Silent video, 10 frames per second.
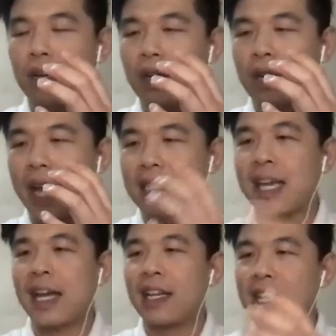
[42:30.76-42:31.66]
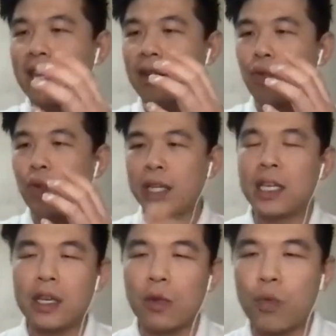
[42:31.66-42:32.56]
exactly what
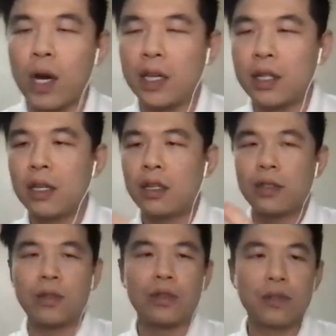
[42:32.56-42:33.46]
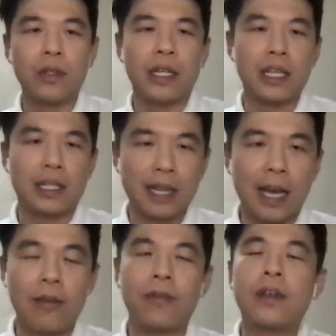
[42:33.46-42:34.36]
he wanted to do in his
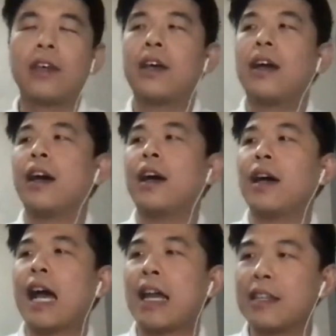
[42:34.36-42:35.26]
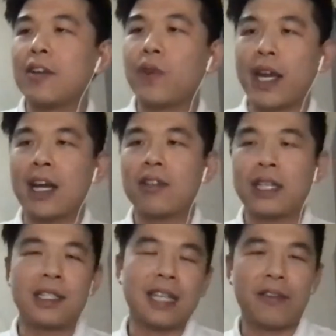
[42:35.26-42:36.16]
life. Until right now,
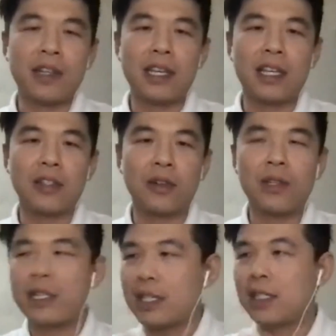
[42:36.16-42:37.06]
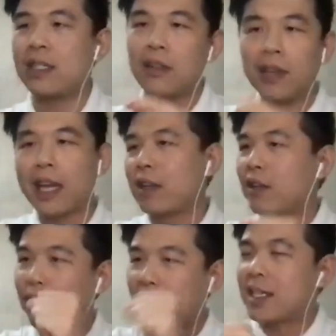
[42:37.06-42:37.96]
he's 70 years old. He's still like
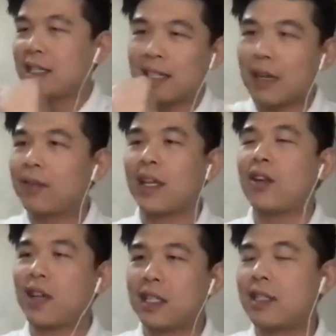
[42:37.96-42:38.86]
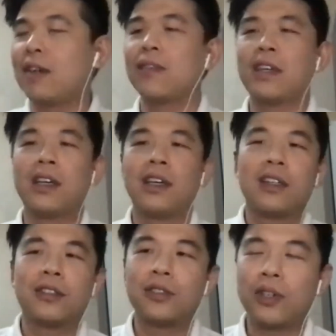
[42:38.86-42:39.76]
fixing stuff and all that stuff.
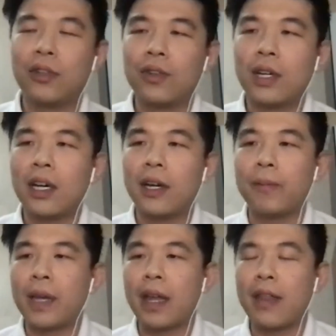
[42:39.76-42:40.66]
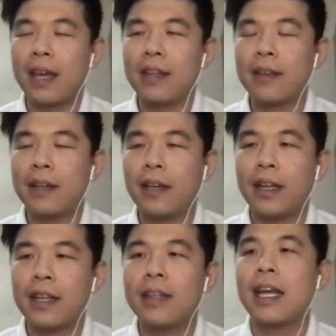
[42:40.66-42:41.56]
So and then
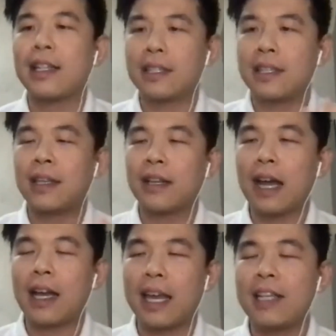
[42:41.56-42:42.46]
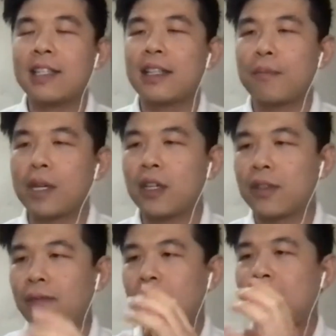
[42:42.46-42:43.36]
that, I guess,
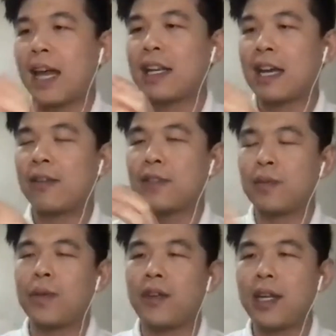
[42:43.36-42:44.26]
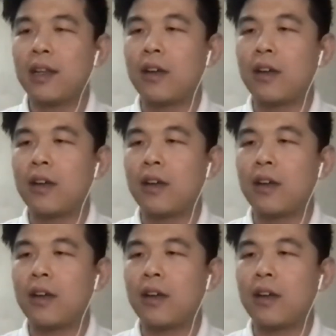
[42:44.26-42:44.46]
because of that kind of spirit,